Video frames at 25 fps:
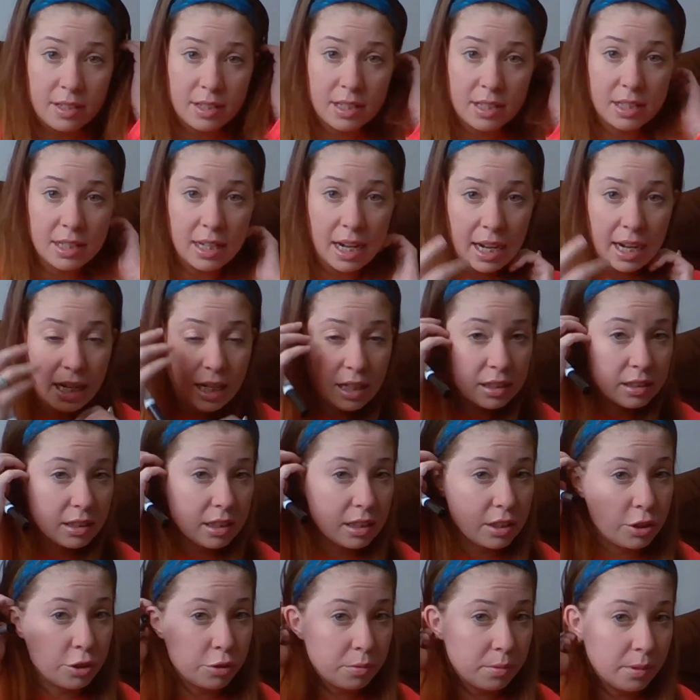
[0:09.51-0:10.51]
today
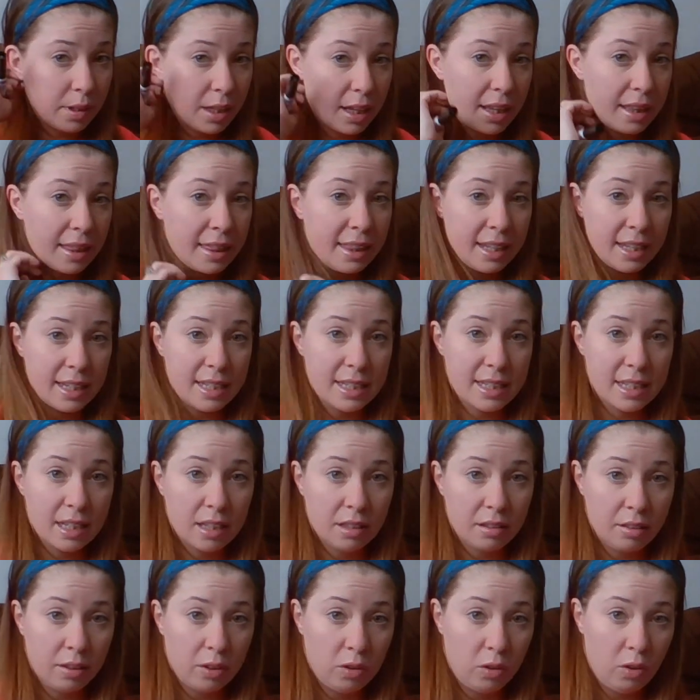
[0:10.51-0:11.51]
to do this
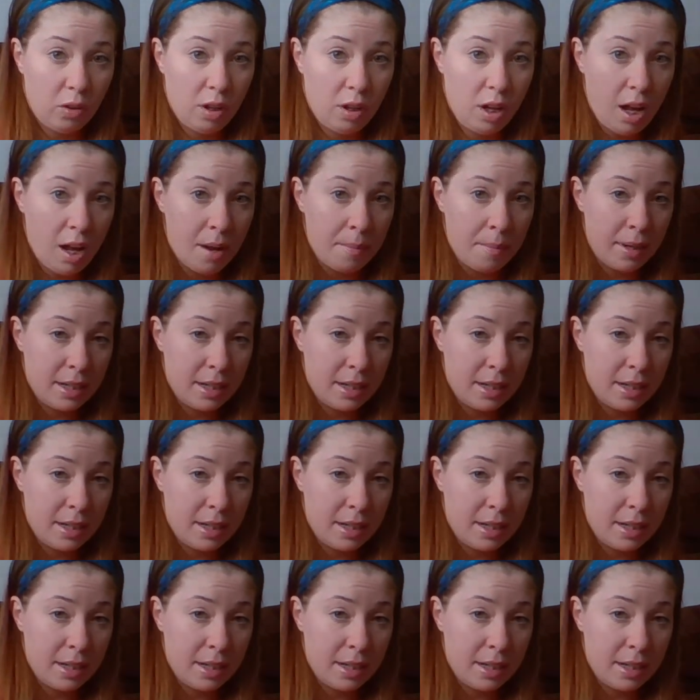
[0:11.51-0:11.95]
little